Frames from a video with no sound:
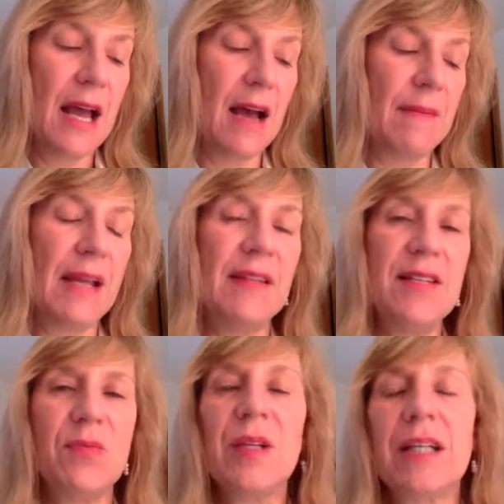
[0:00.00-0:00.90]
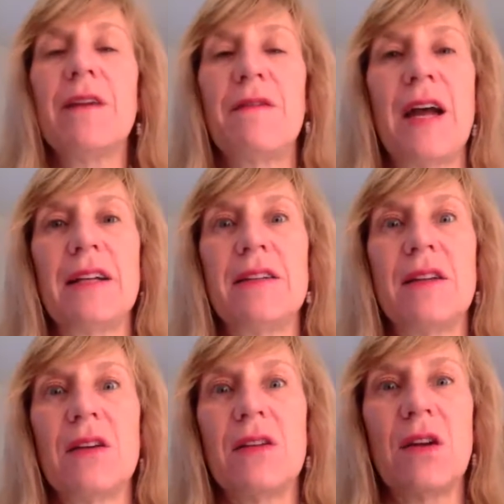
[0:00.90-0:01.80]
and these really affect
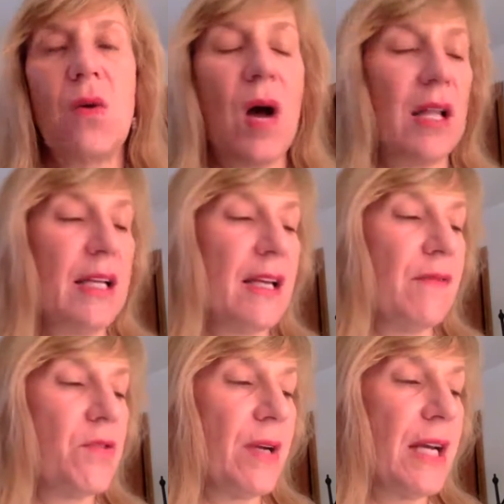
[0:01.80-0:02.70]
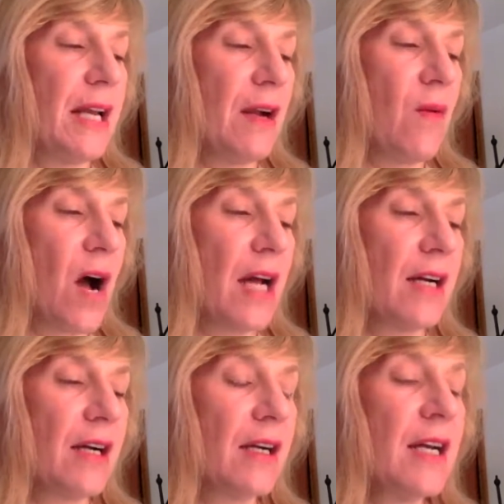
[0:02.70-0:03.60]
the quality of drinking
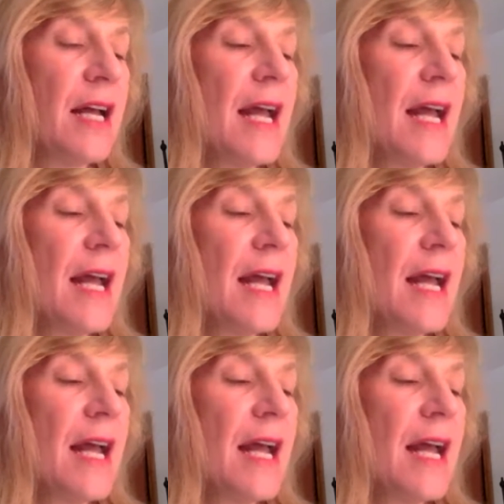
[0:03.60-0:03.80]
water.